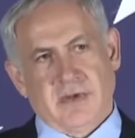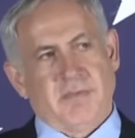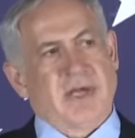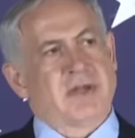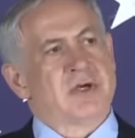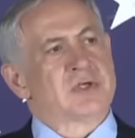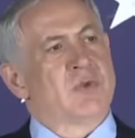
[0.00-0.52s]

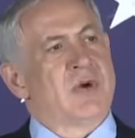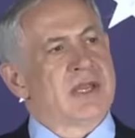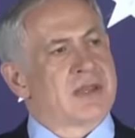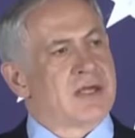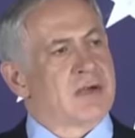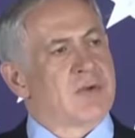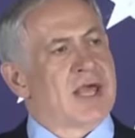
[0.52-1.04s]
But there's
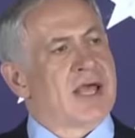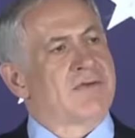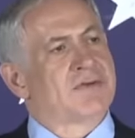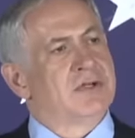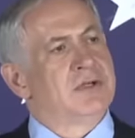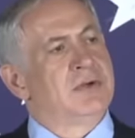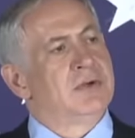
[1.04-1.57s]
one thing we
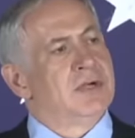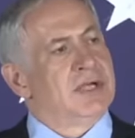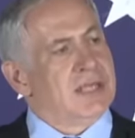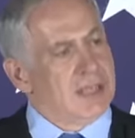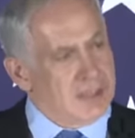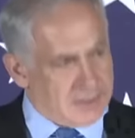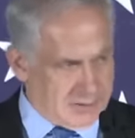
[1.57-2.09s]
have to do
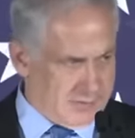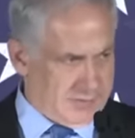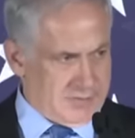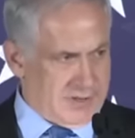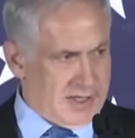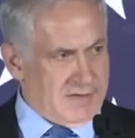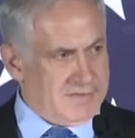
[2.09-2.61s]
here,
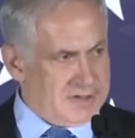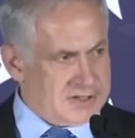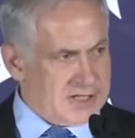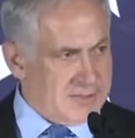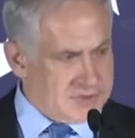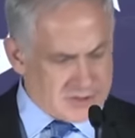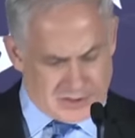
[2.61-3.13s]
and of this
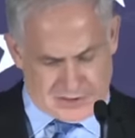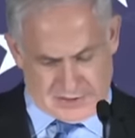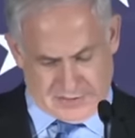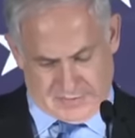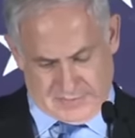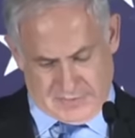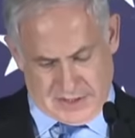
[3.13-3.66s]
I'm
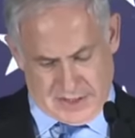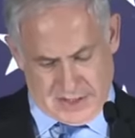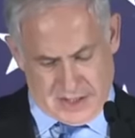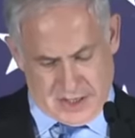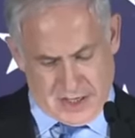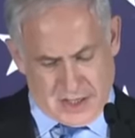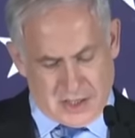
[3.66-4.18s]
certain.
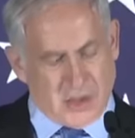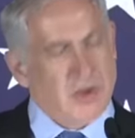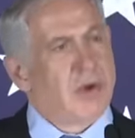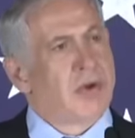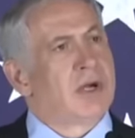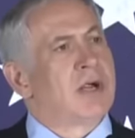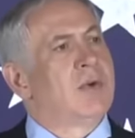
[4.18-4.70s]
The
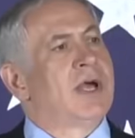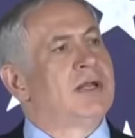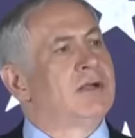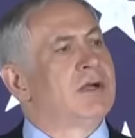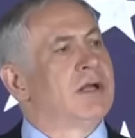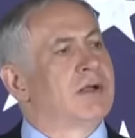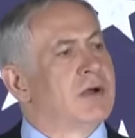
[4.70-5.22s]
only way
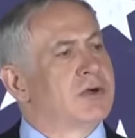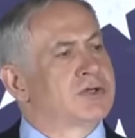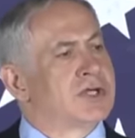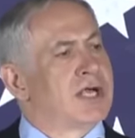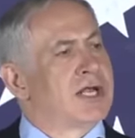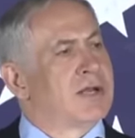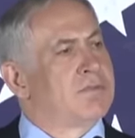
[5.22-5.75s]
to
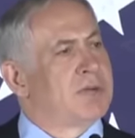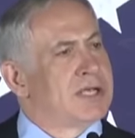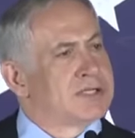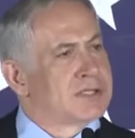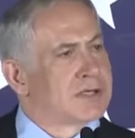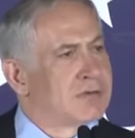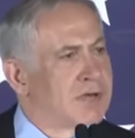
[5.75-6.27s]
negotiate a
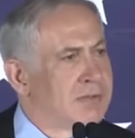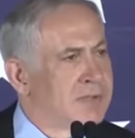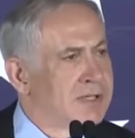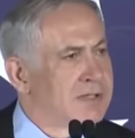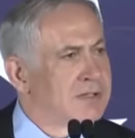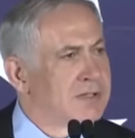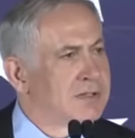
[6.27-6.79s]
peace
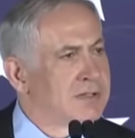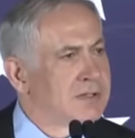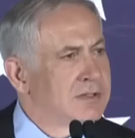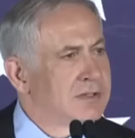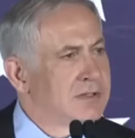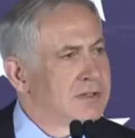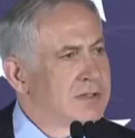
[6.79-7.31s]
agreement,
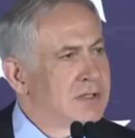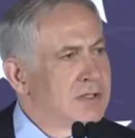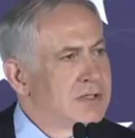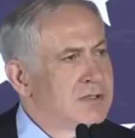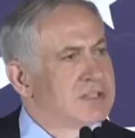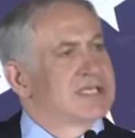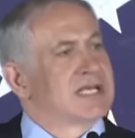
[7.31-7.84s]

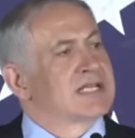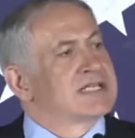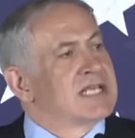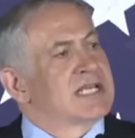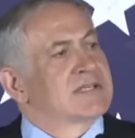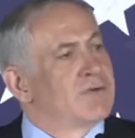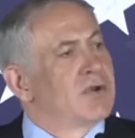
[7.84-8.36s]
to
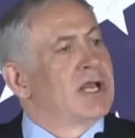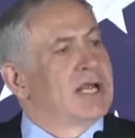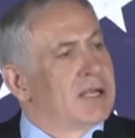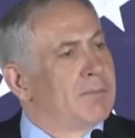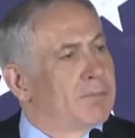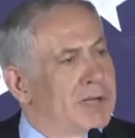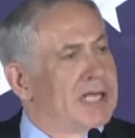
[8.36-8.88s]
successfully
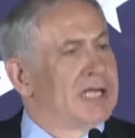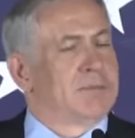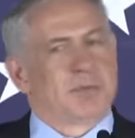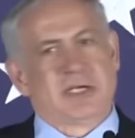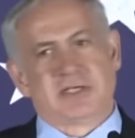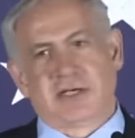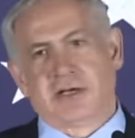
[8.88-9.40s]

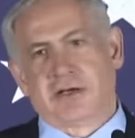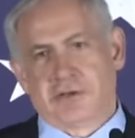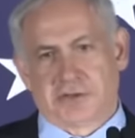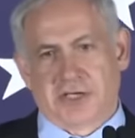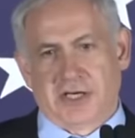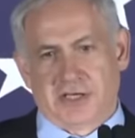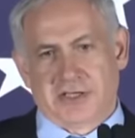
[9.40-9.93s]
complete peace
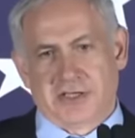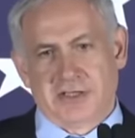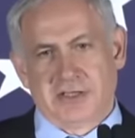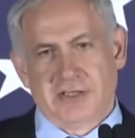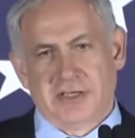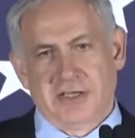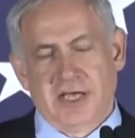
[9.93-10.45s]

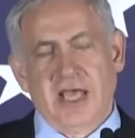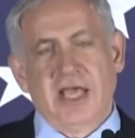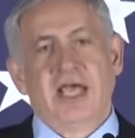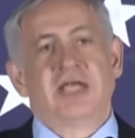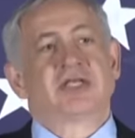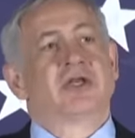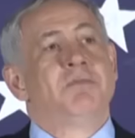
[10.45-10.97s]
negotiations,
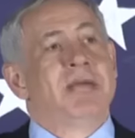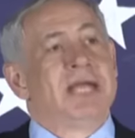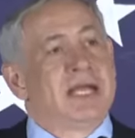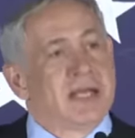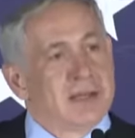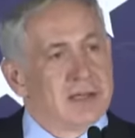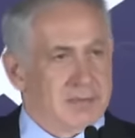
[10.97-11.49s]
is to
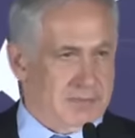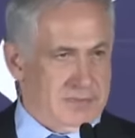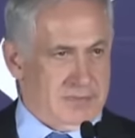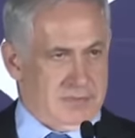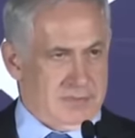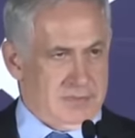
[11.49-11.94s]
begin them.